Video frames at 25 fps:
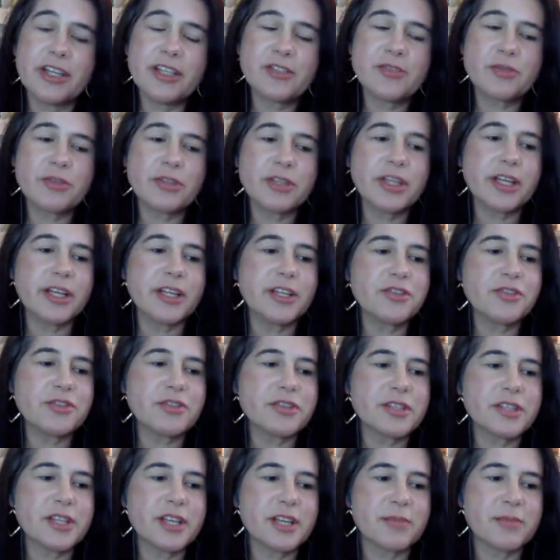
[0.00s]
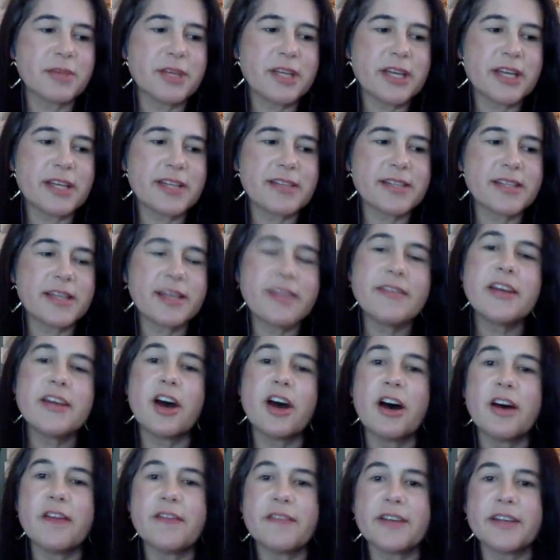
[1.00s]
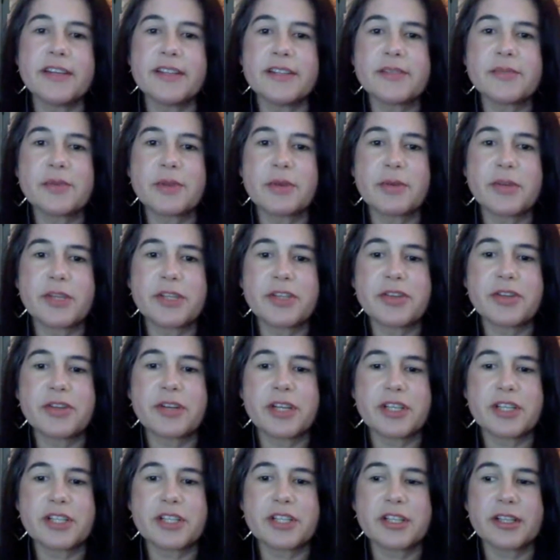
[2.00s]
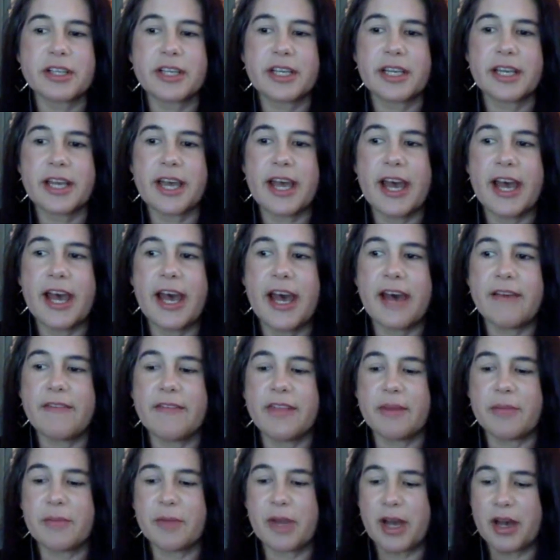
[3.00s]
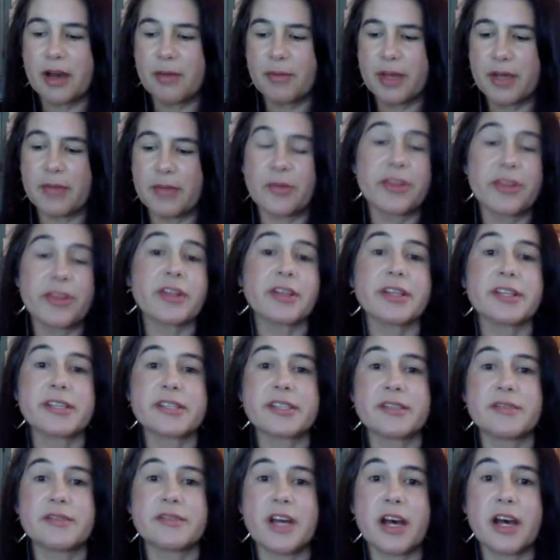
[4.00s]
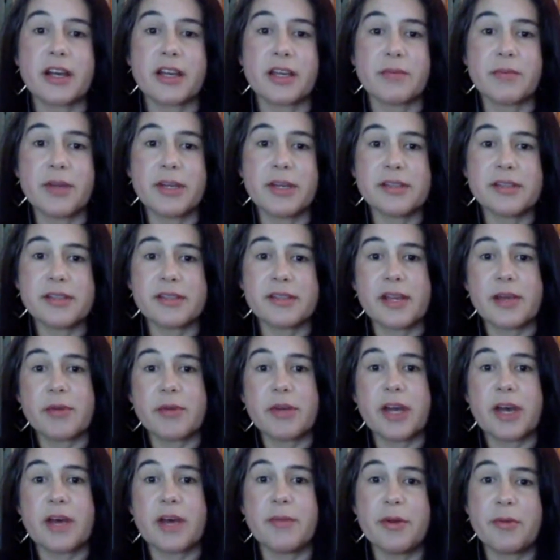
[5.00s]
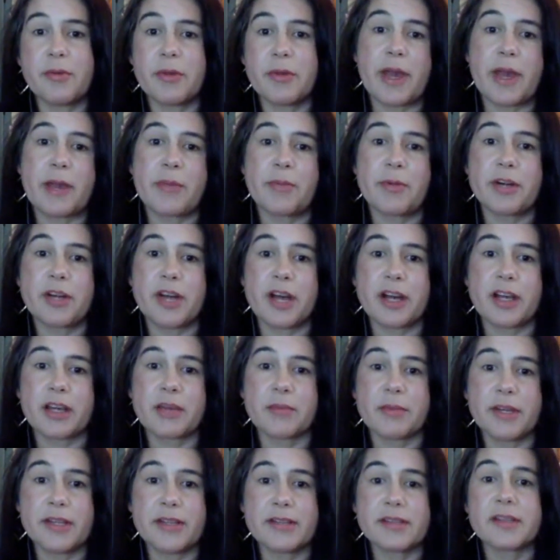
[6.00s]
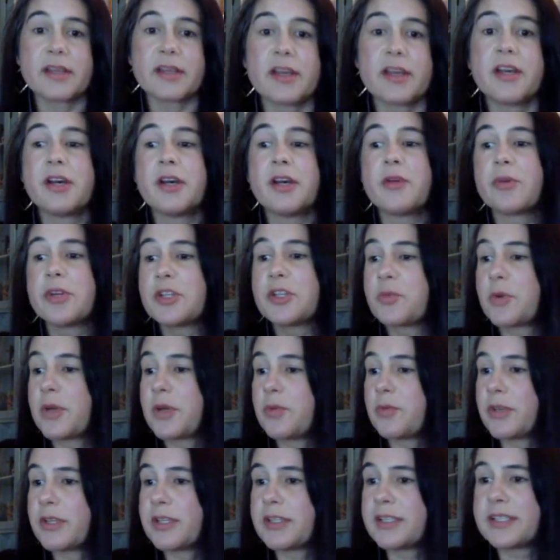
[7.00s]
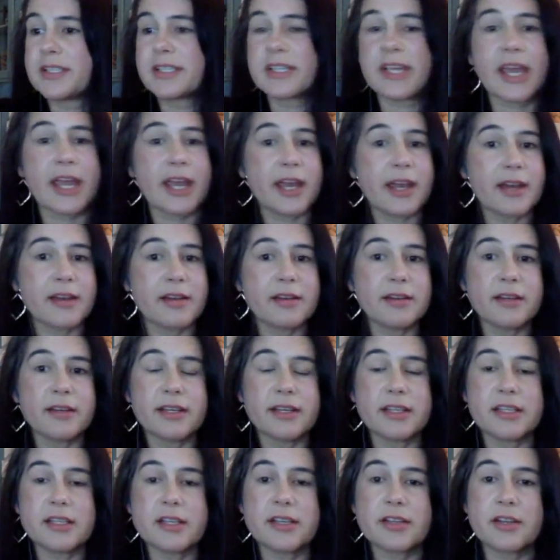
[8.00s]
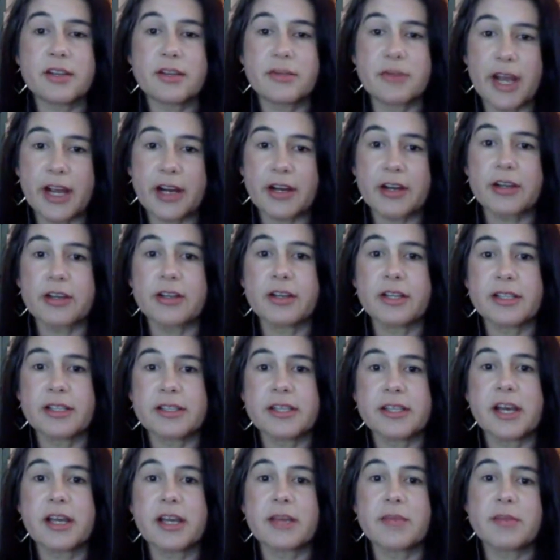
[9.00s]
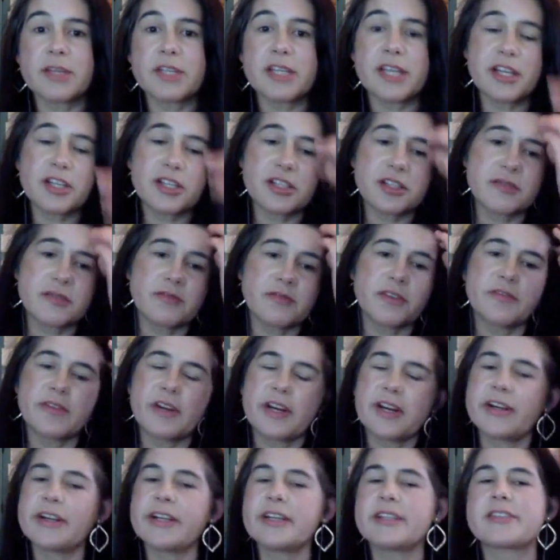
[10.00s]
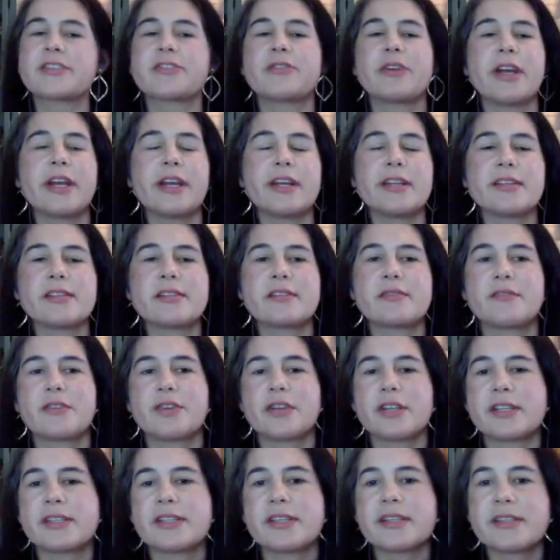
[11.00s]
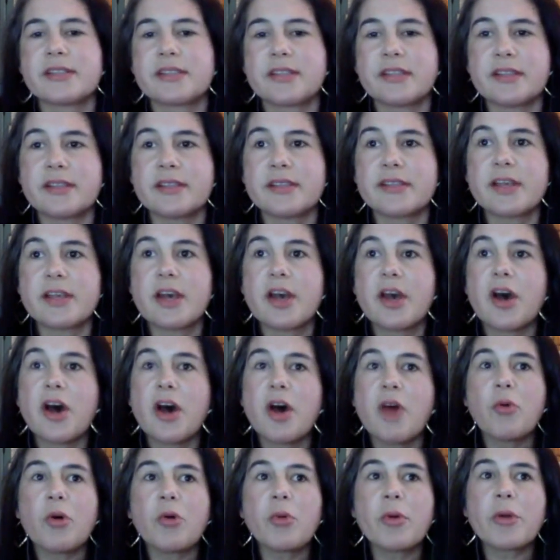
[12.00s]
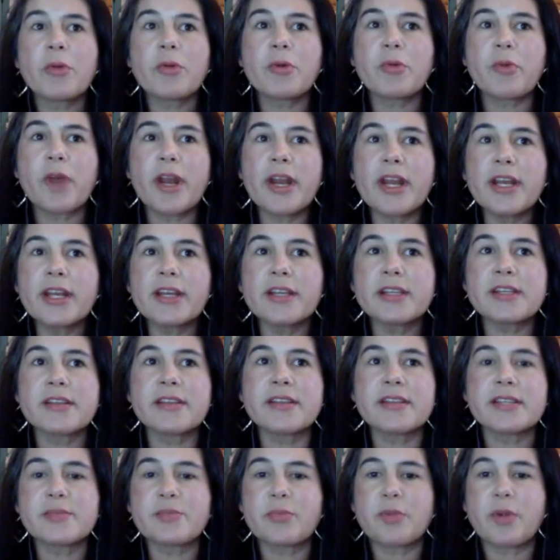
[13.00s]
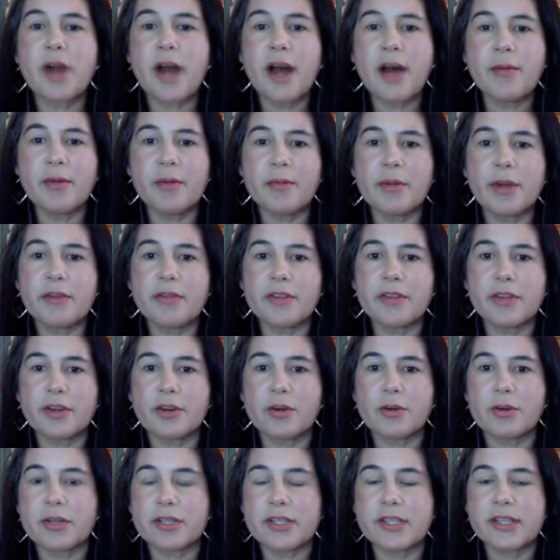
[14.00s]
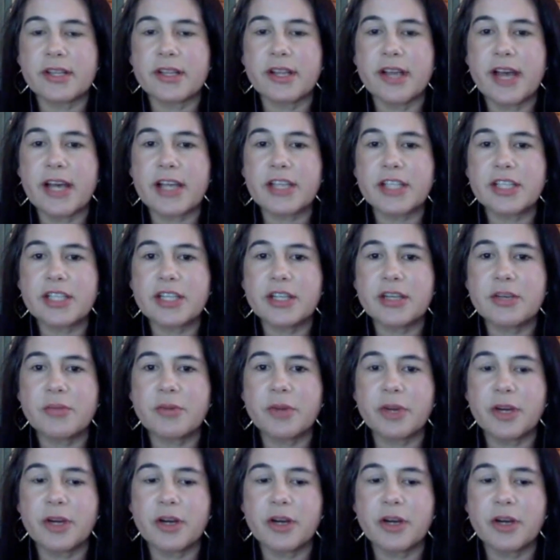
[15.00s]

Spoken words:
really interesting because in the office, we would traditionally have them come in with a list of documents, and they would come in with paper documents, which we would scan into their record as documentation for various grants for assistance. Well, we were running into this problem over the course of the last year where